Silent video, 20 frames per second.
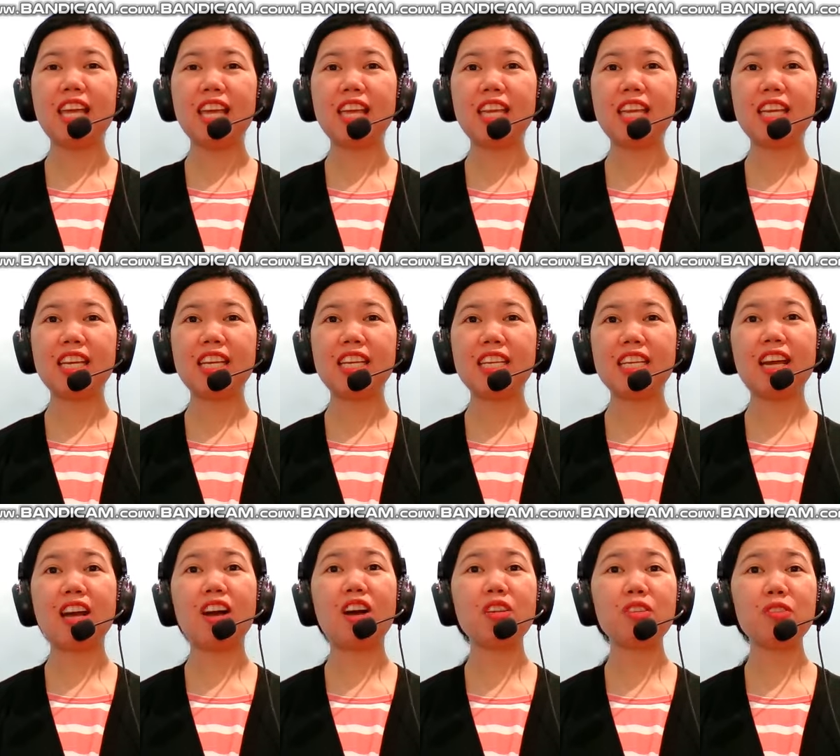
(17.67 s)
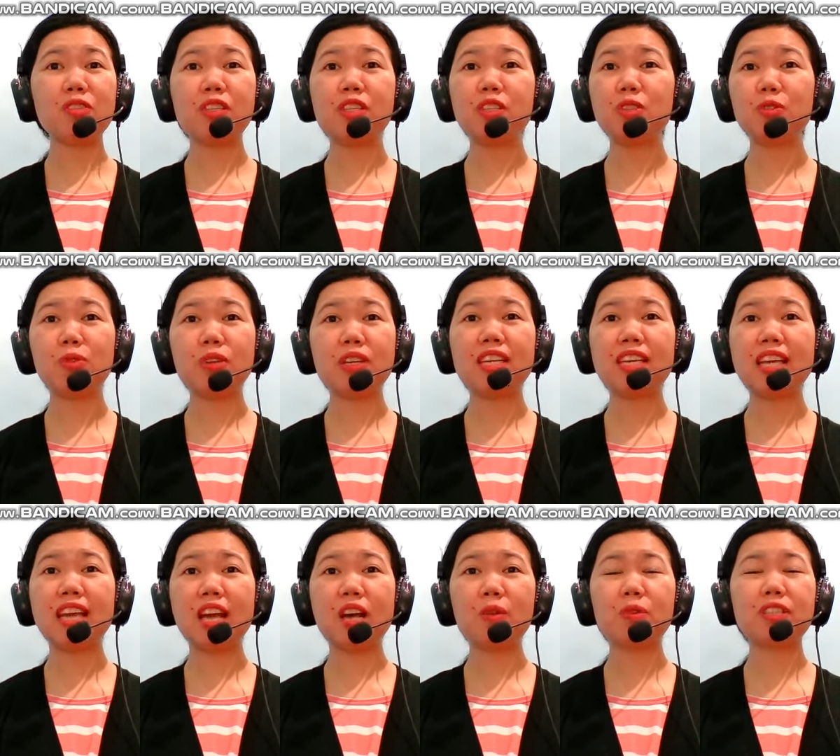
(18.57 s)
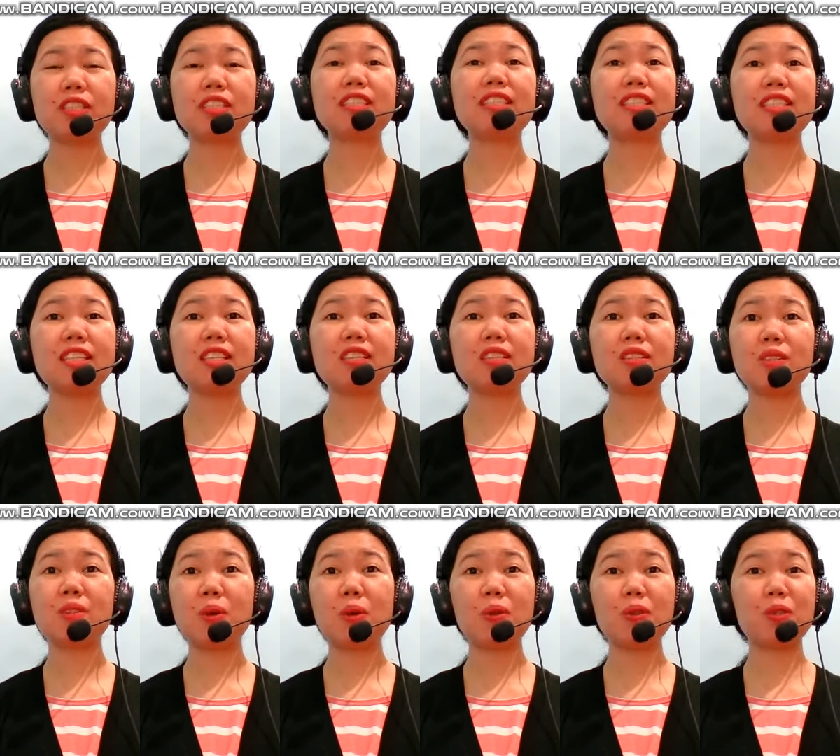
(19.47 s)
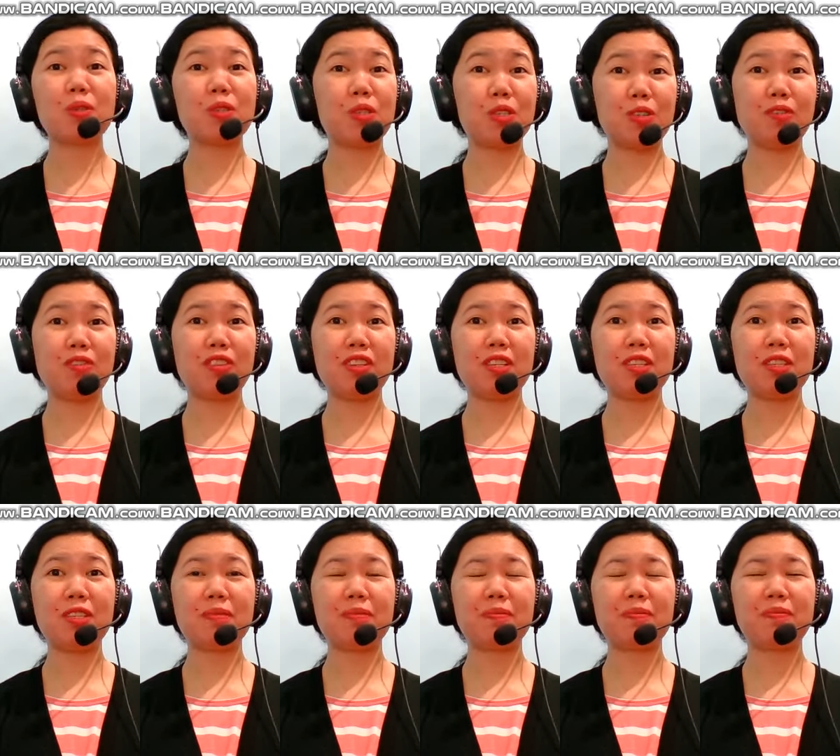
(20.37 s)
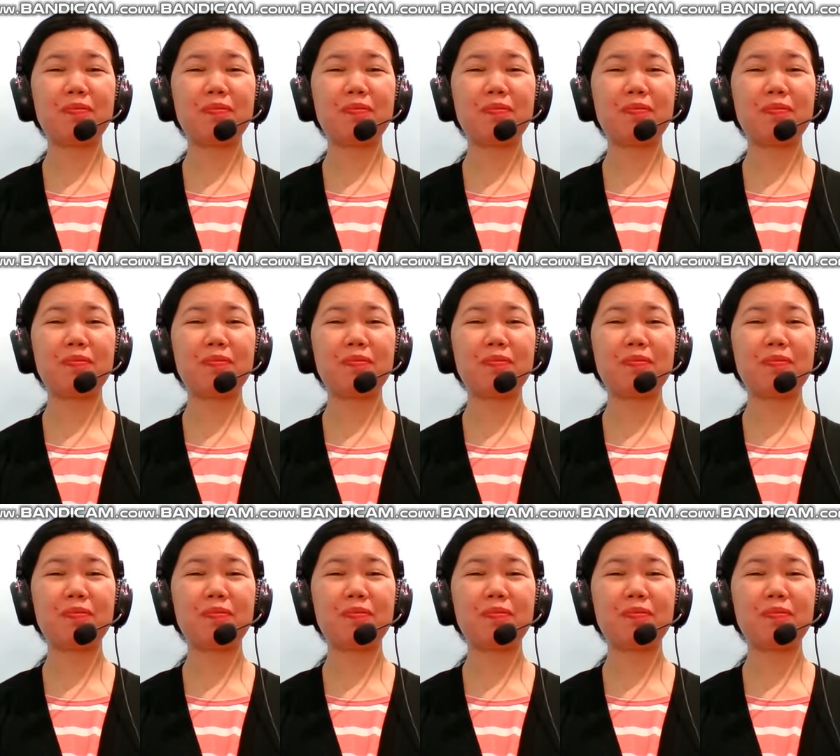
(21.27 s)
and a 120-hour ESOL certificate.